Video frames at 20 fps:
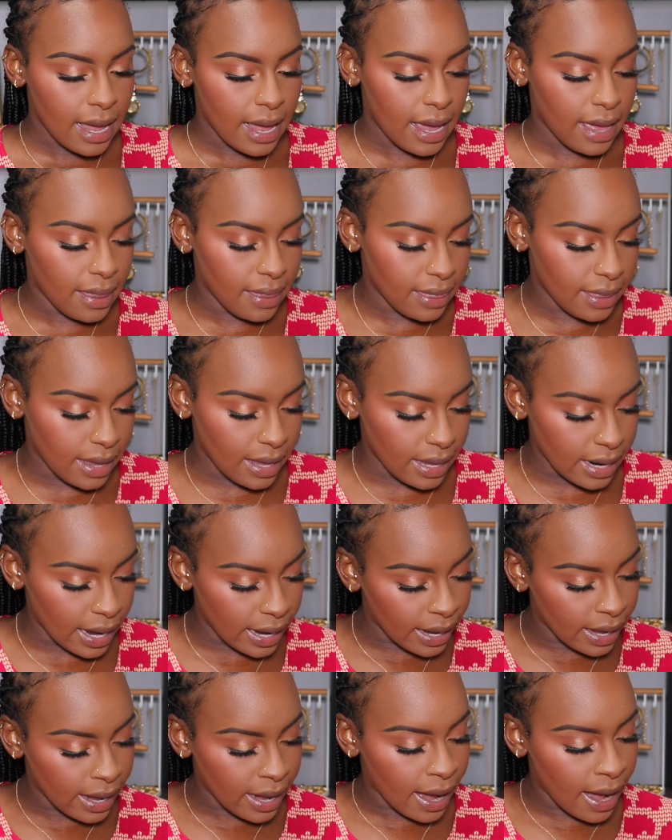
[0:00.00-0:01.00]
And then
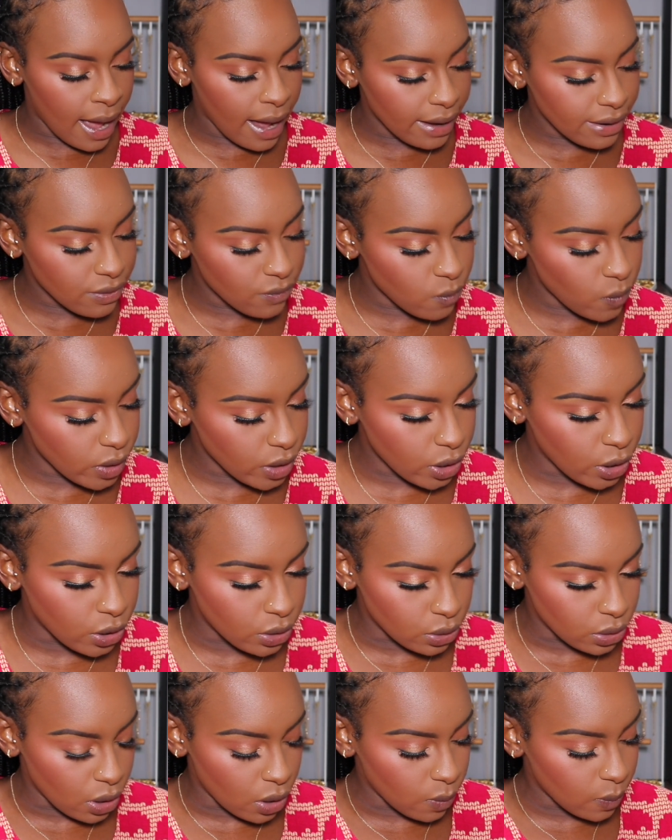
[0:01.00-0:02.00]
I kind of want to
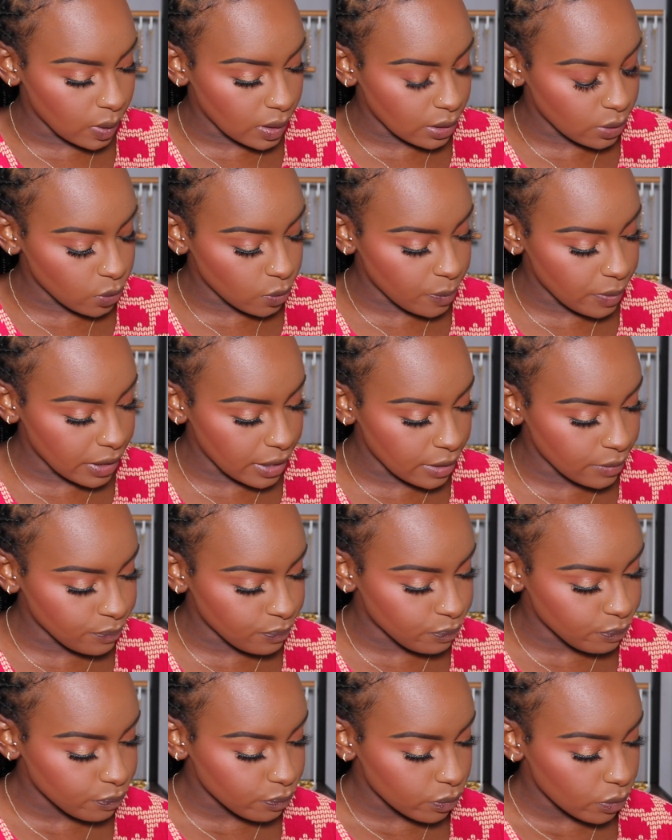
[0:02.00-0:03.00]
glow a little
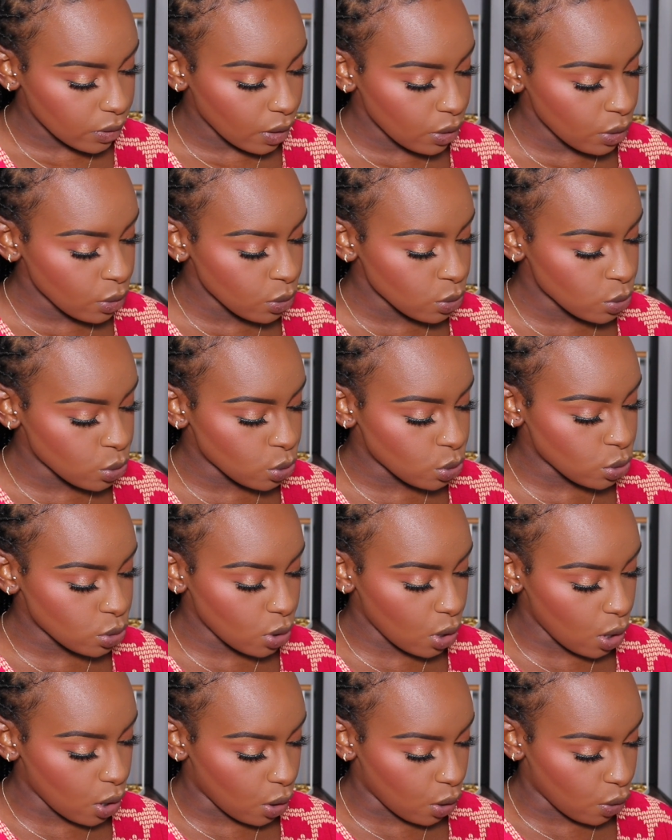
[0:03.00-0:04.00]
bit.
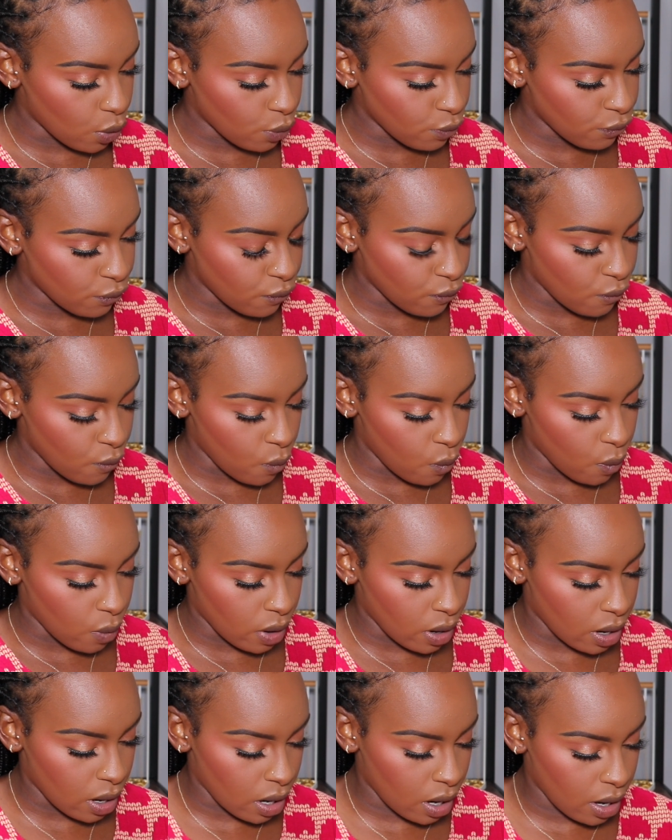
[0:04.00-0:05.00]
So
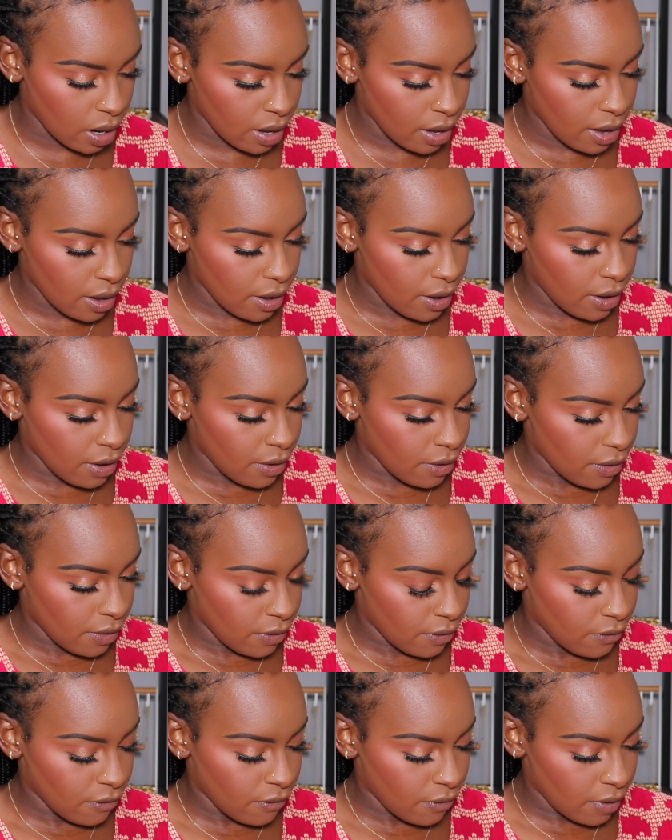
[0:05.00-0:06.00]
for
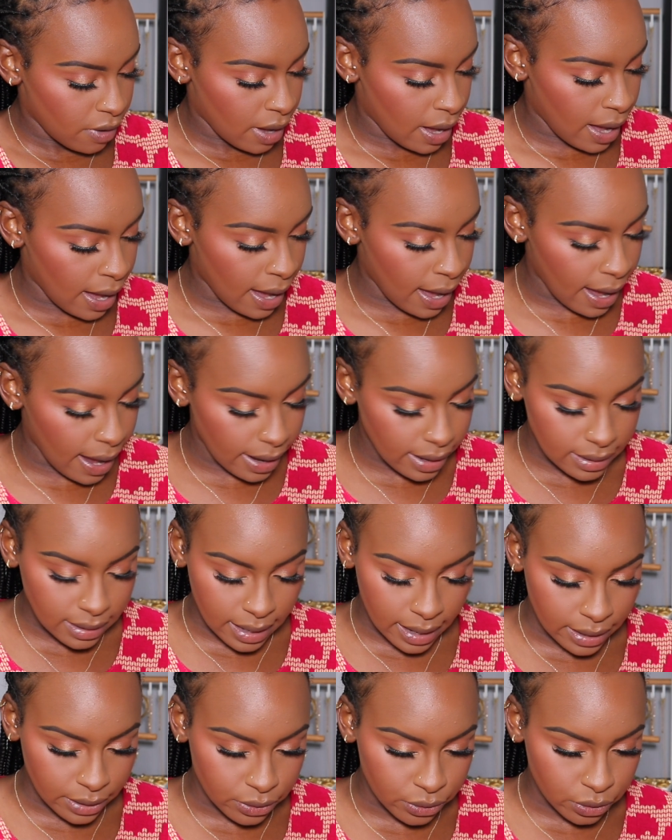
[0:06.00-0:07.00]

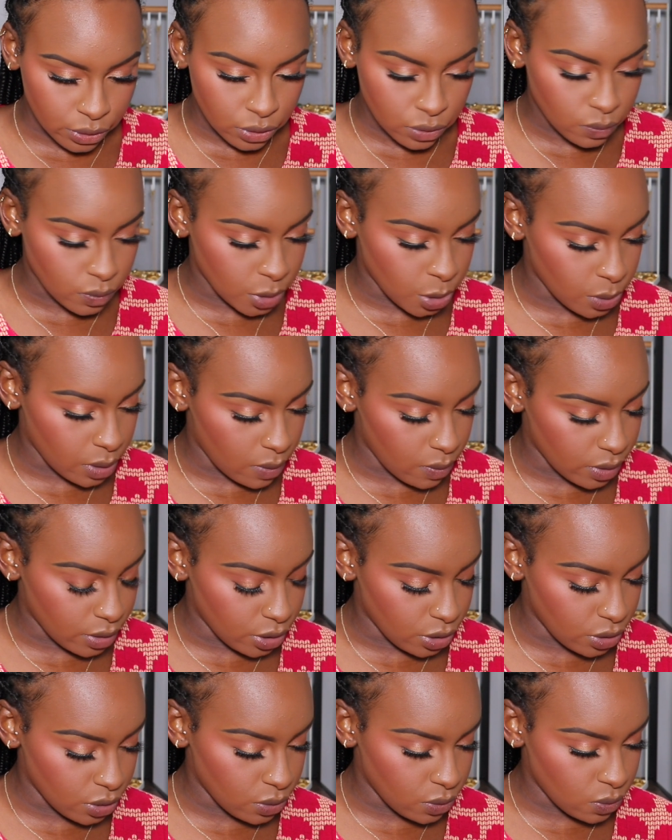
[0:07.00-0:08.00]
highlighter, what do I want to
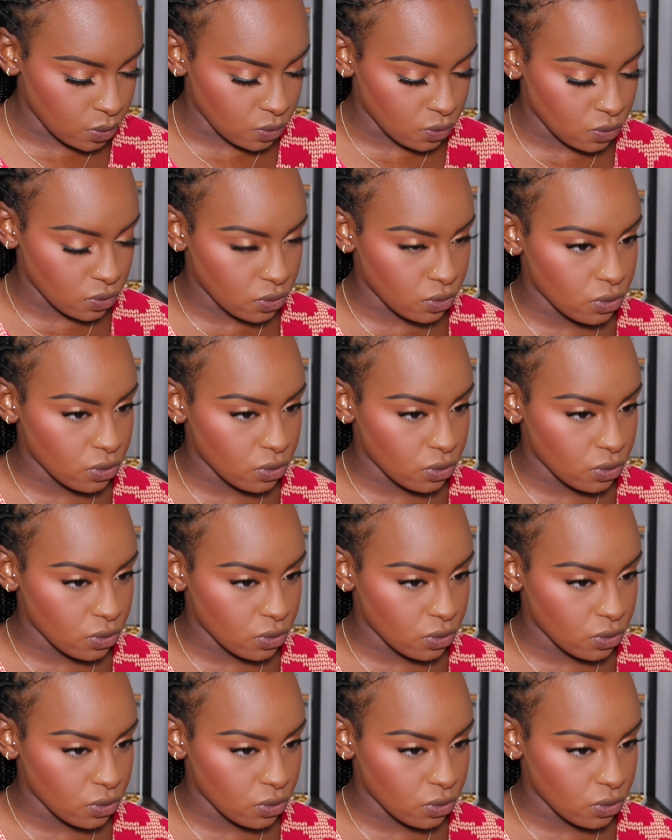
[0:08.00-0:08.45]
use?